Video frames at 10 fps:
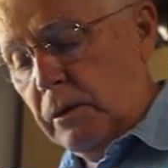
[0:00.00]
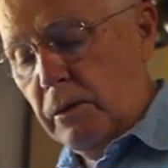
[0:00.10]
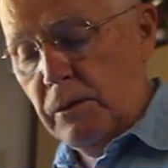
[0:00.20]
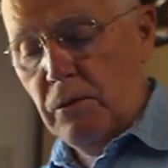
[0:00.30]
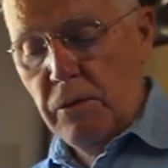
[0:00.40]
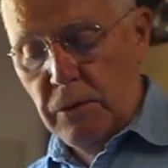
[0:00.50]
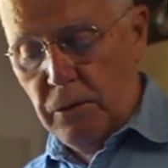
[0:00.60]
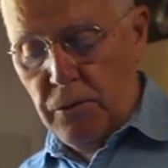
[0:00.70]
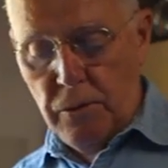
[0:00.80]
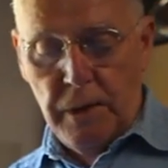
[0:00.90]
or is going to
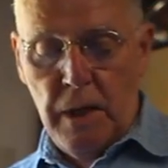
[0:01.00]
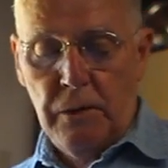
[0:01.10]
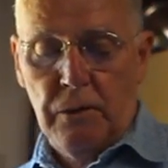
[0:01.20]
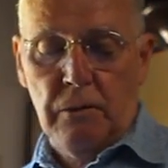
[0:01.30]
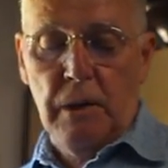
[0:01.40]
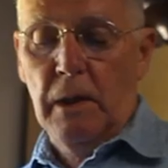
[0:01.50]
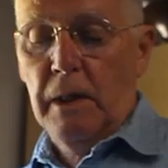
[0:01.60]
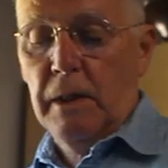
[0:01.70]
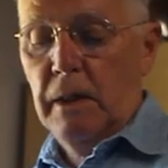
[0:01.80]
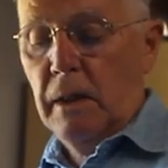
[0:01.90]
cure cancer or anything
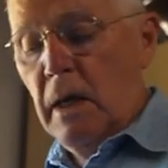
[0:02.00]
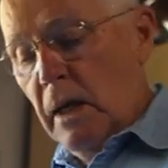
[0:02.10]
like that.